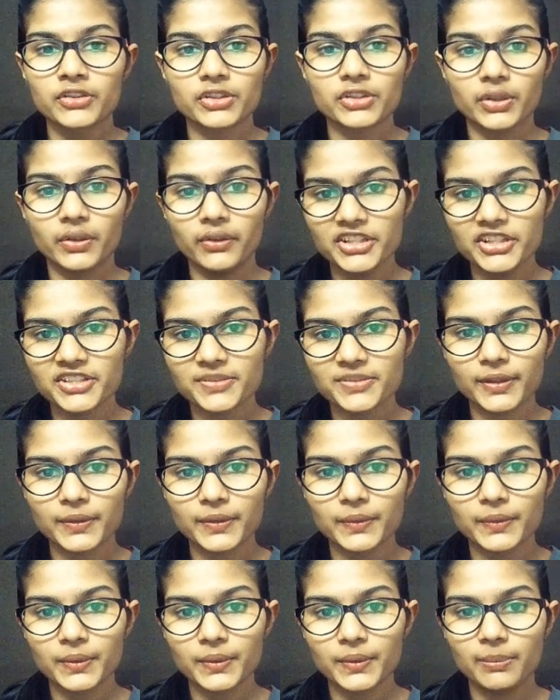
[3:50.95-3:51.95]
So here is
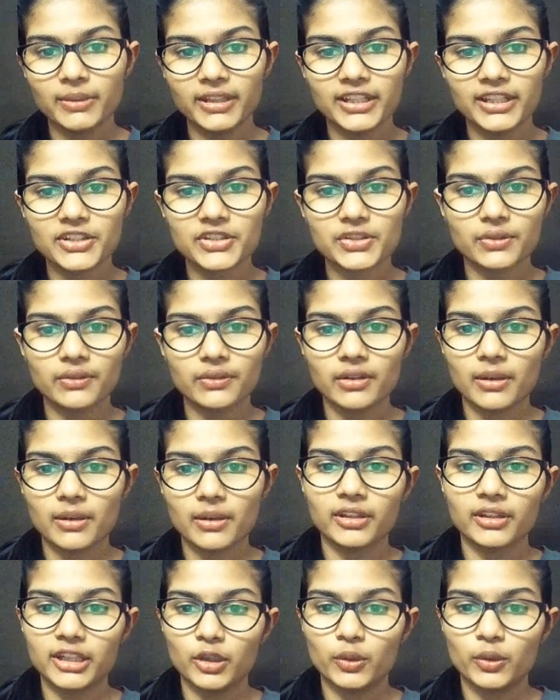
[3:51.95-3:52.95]
my Google Play Store. I'm
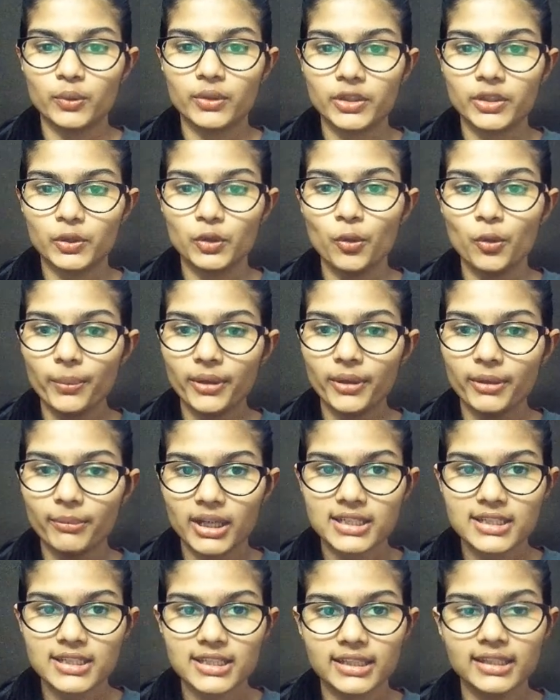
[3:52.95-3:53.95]
going to click over the
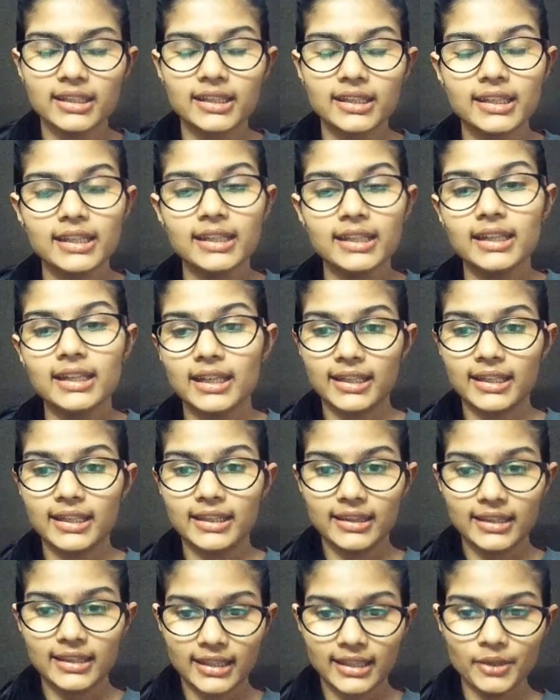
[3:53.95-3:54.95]
open button,
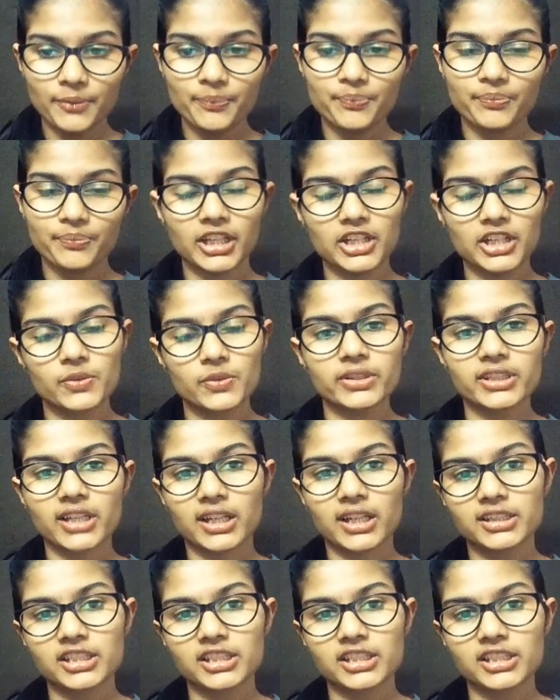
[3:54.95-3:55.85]
and now it will